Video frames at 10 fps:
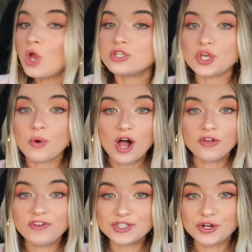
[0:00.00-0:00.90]
So all
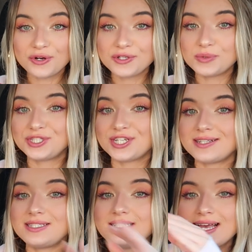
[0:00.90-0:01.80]
of us girls were
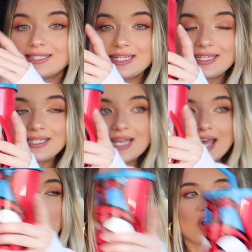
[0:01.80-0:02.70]
just dancing
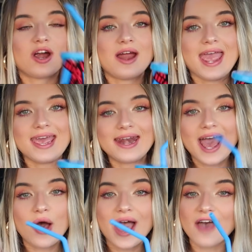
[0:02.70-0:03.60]
together, hanging
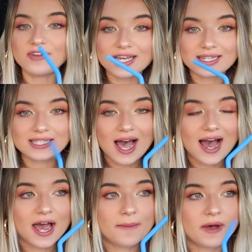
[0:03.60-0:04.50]
out, having a good
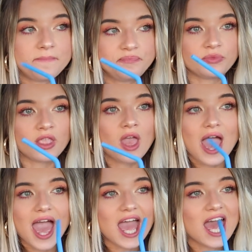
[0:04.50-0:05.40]
time,
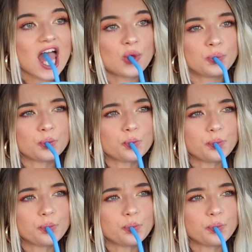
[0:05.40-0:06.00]
and